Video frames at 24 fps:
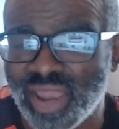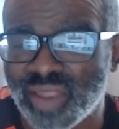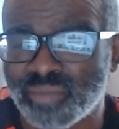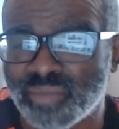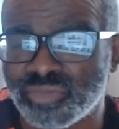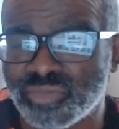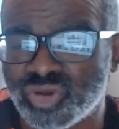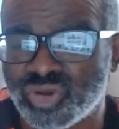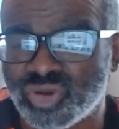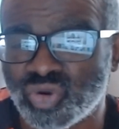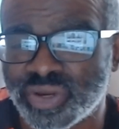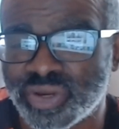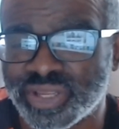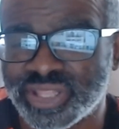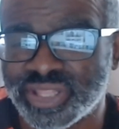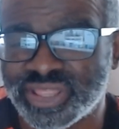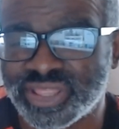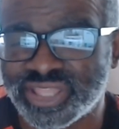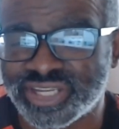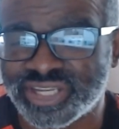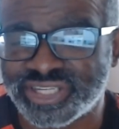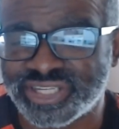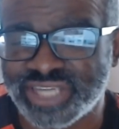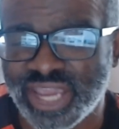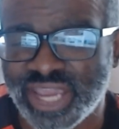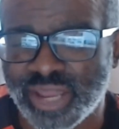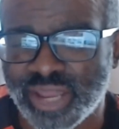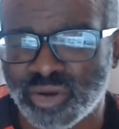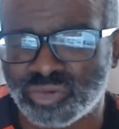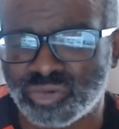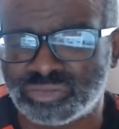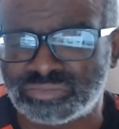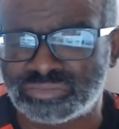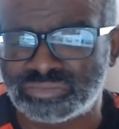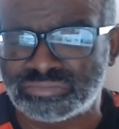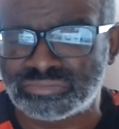doing the channel,
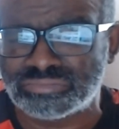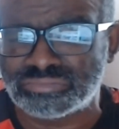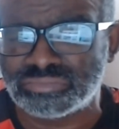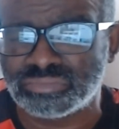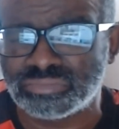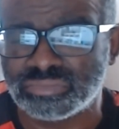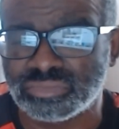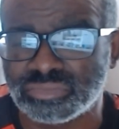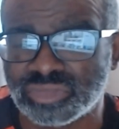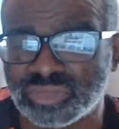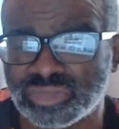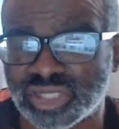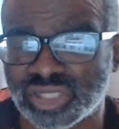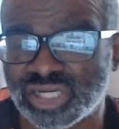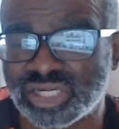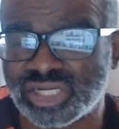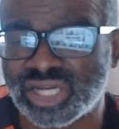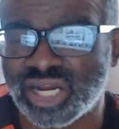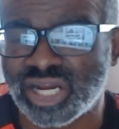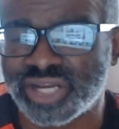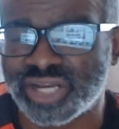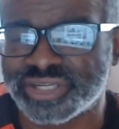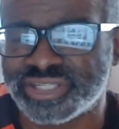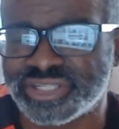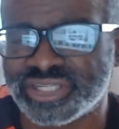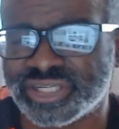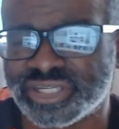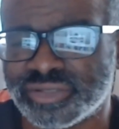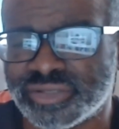the content